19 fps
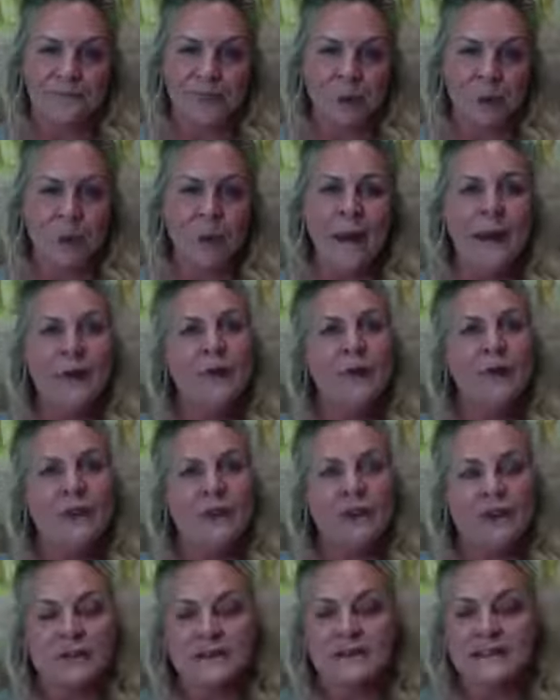where you're
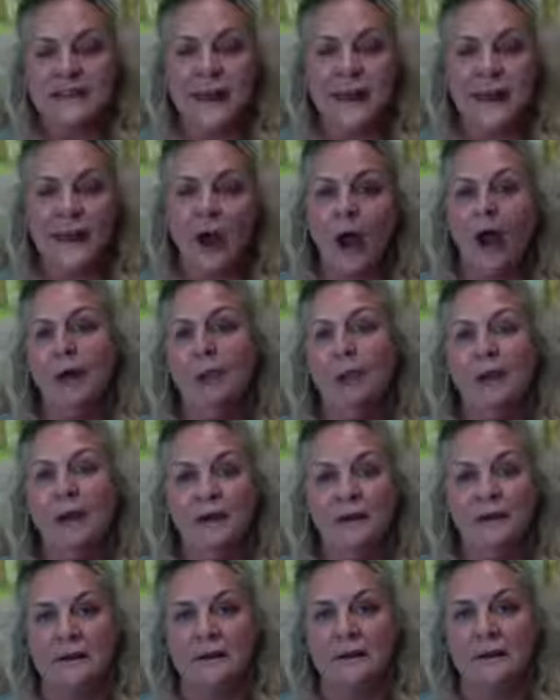not staying
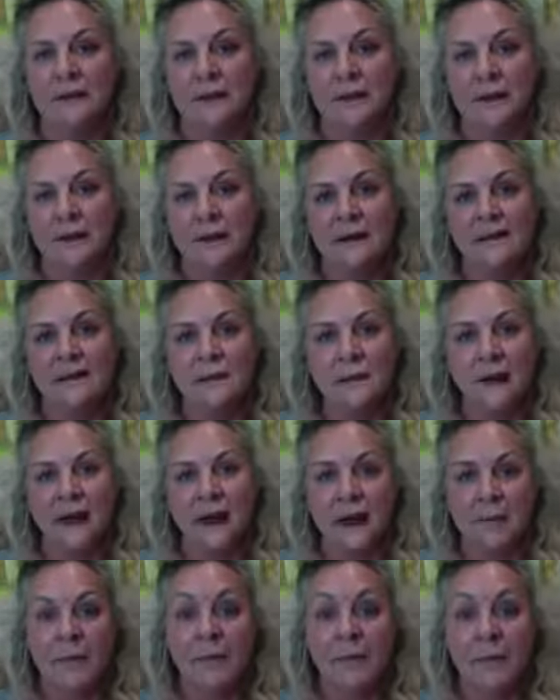open to
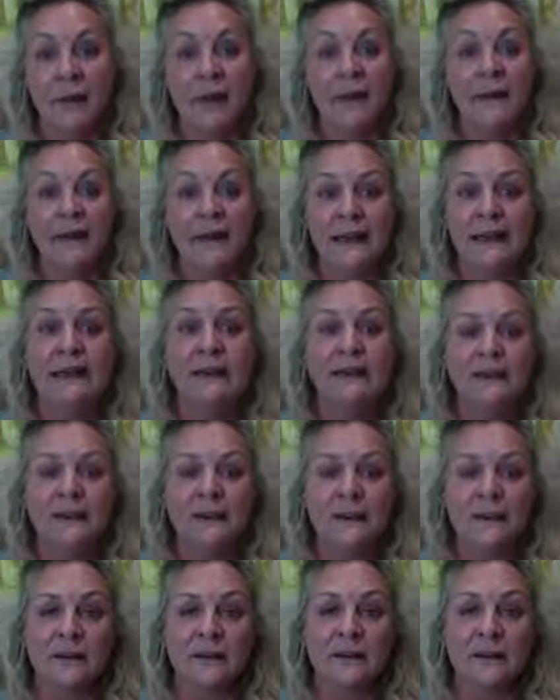become a better leader,
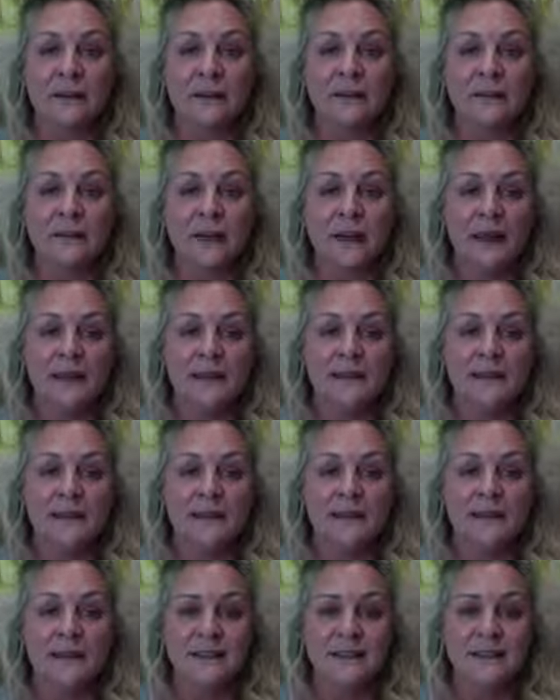because
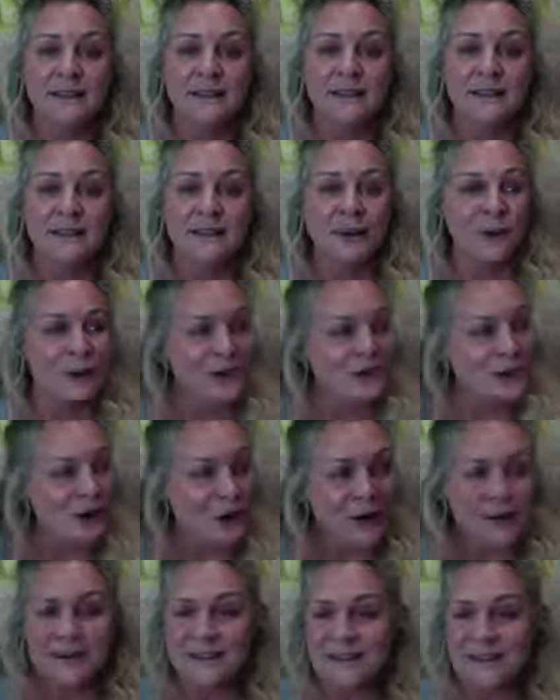your
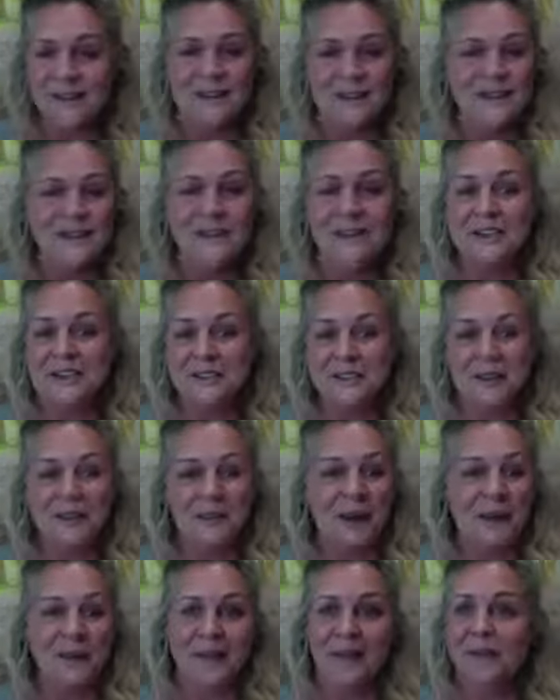dog is going to teach you
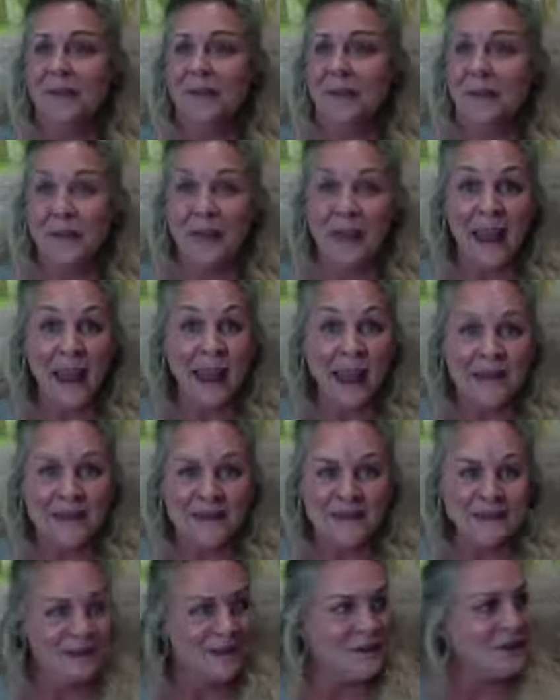about that, or your cat
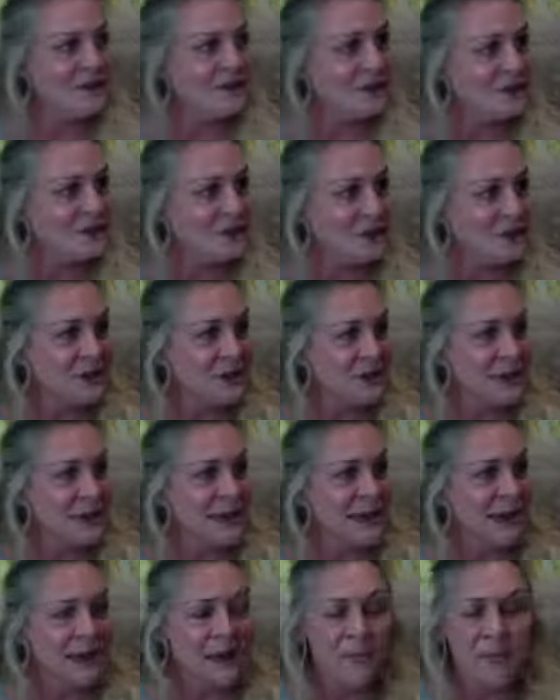is going to teach you
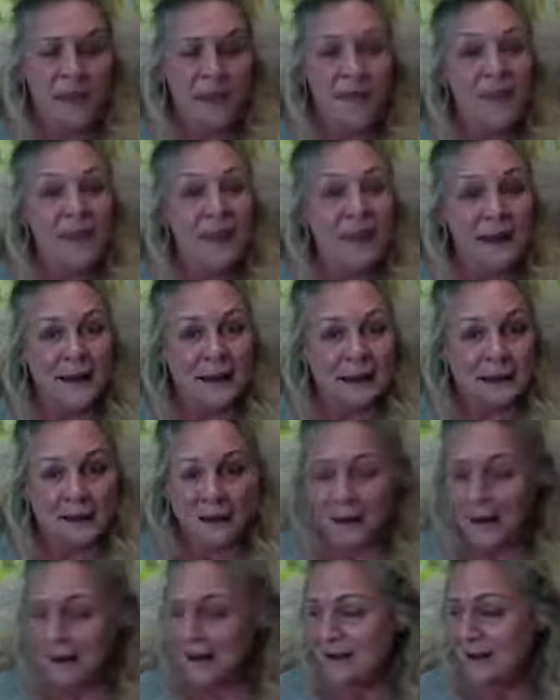about that.
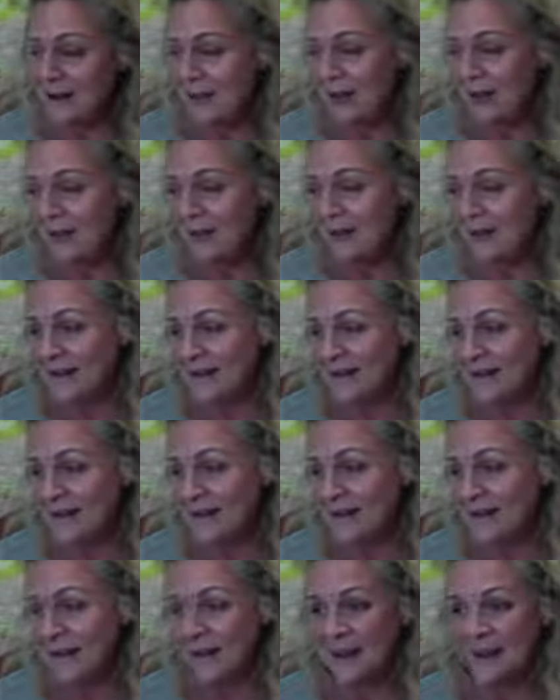And then to
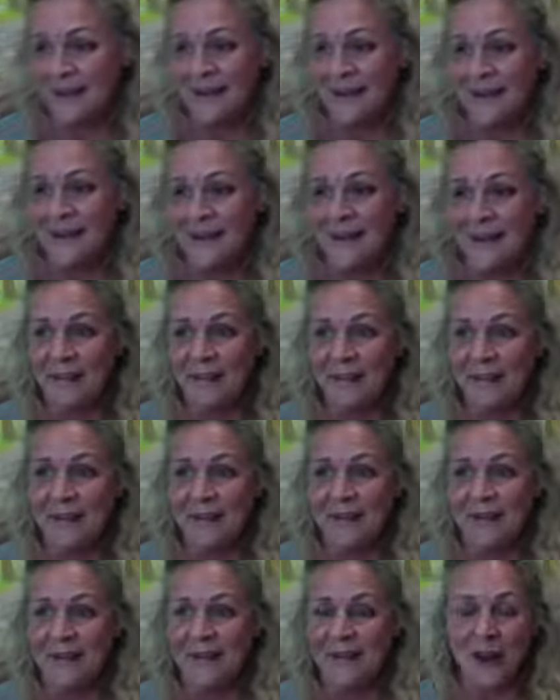look at
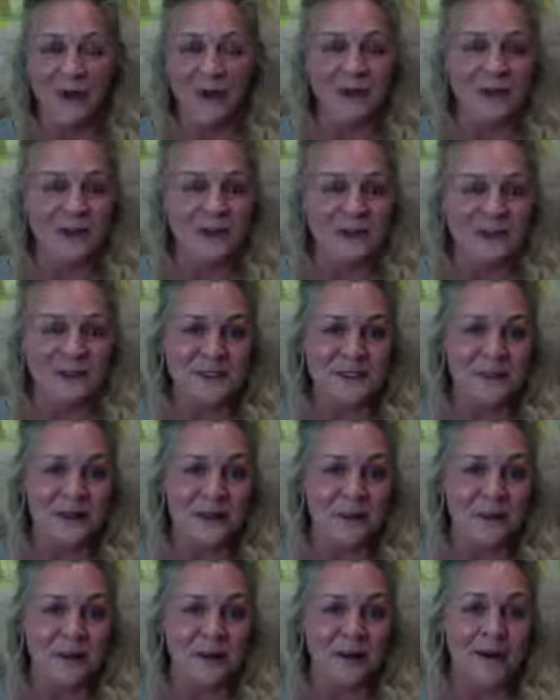the contrast of
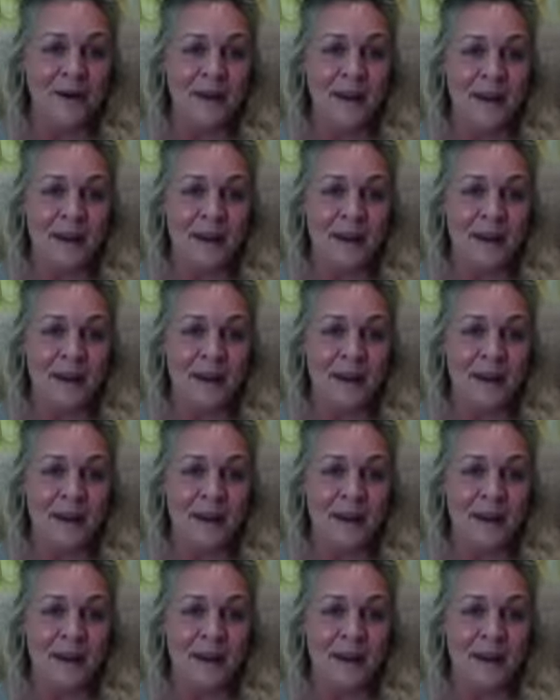that, where,